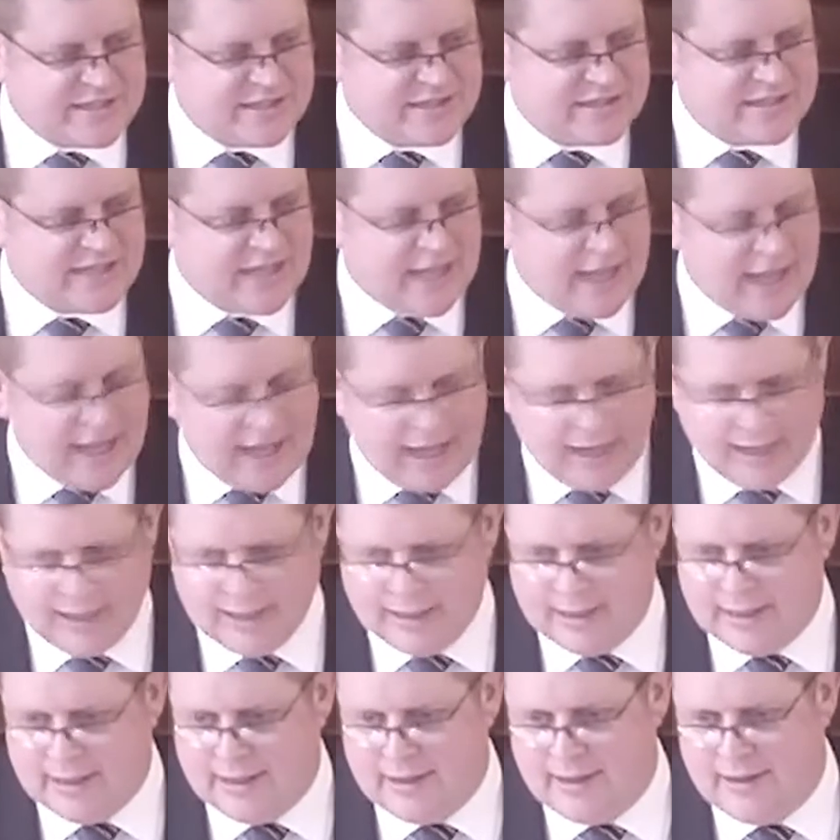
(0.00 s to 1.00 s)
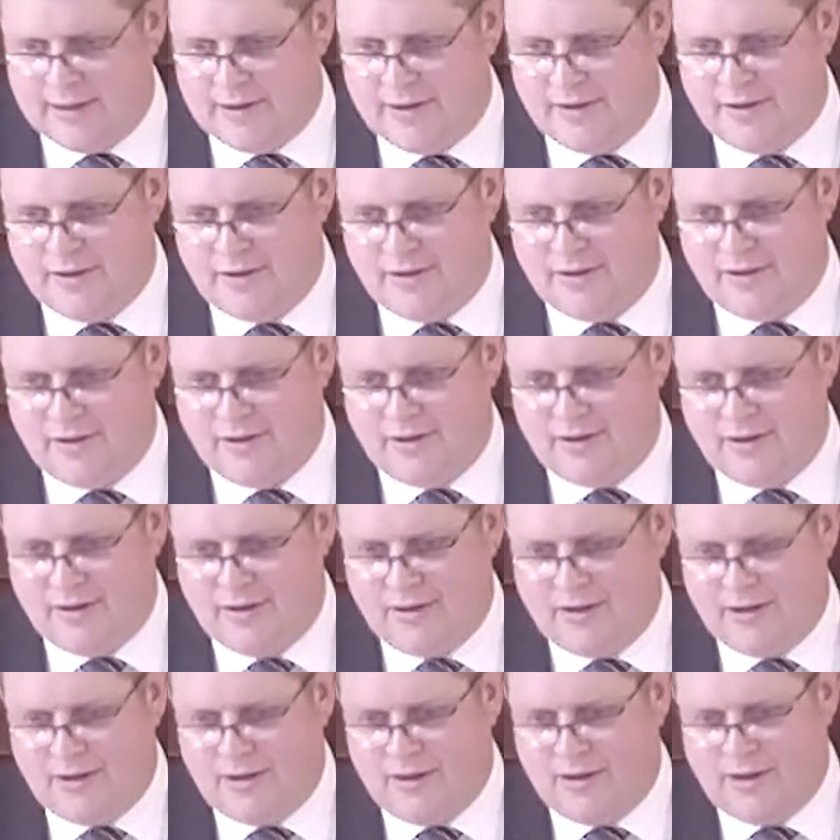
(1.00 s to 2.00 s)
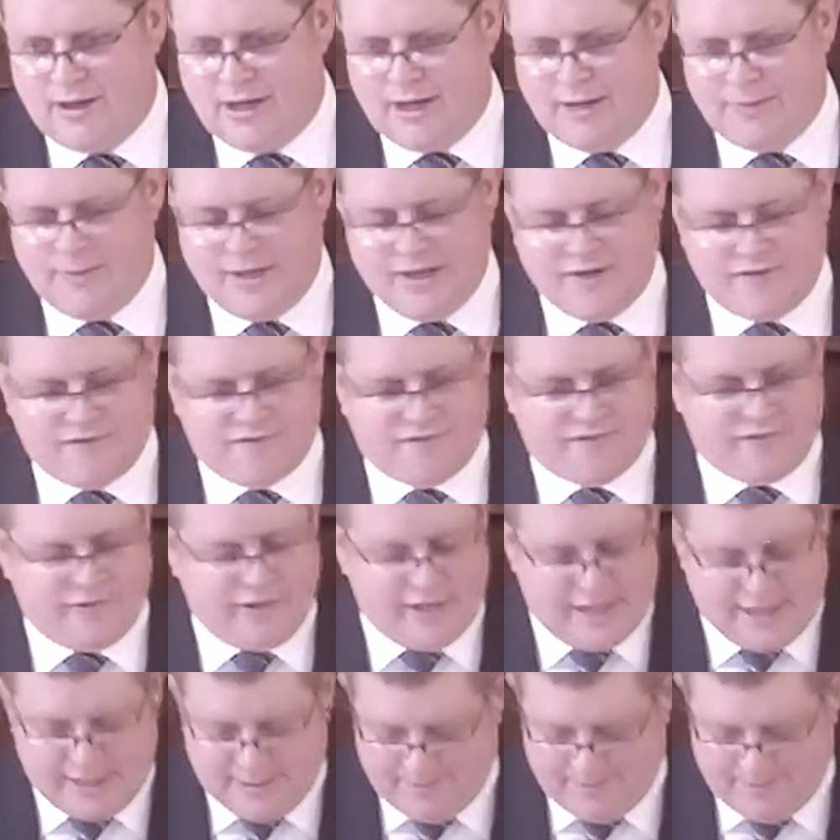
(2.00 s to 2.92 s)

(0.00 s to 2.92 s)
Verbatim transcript: to hell are made free